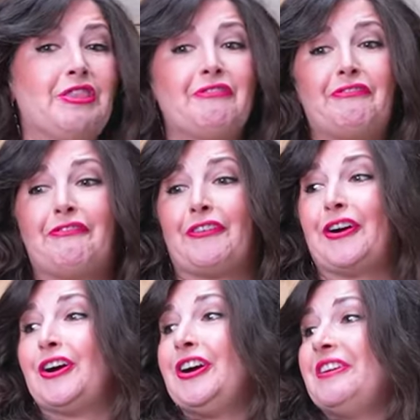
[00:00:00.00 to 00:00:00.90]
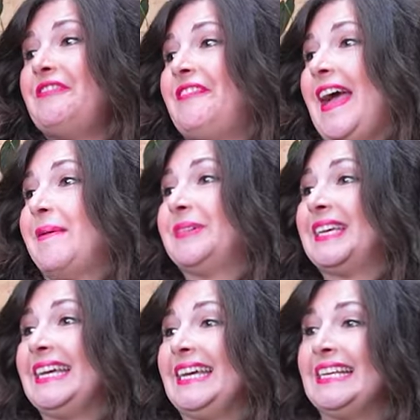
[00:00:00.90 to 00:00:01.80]
the fern
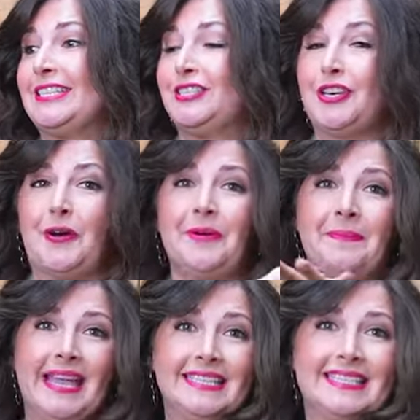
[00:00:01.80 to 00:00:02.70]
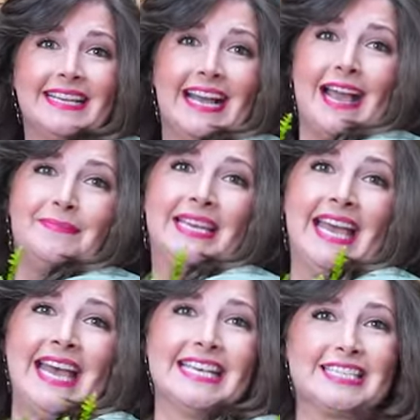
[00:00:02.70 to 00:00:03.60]
family is so amazing. I mean,
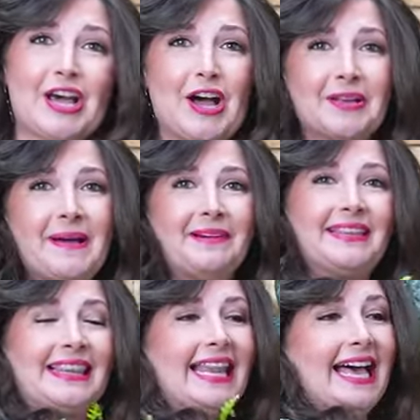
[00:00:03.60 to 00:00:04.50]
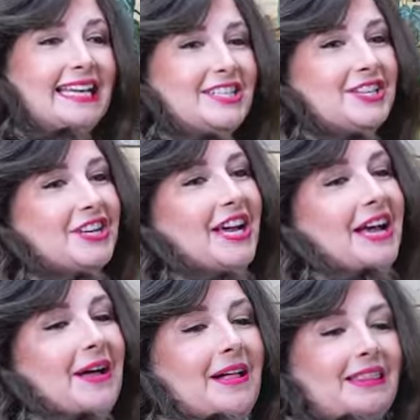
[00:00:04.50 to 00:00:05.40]
talk about lush
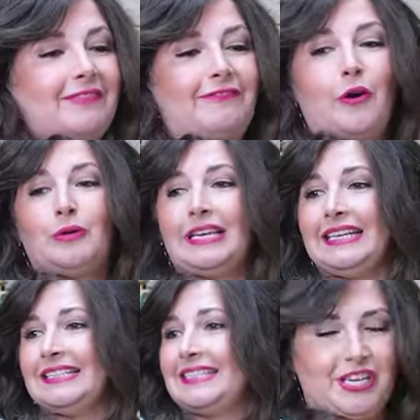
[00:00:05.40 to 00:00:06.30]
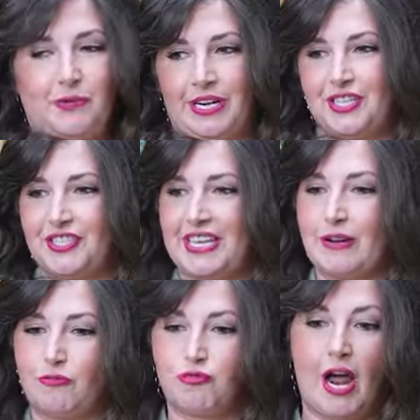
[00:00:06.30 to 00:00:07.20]
foliage that you want to just
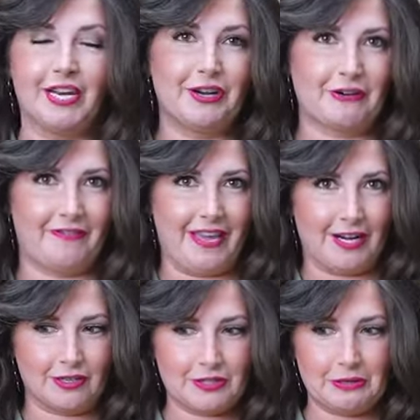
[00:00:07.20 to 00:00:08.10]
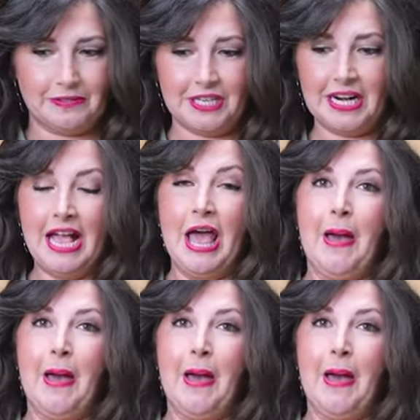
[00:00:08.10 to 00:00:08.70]
like run your fingers over.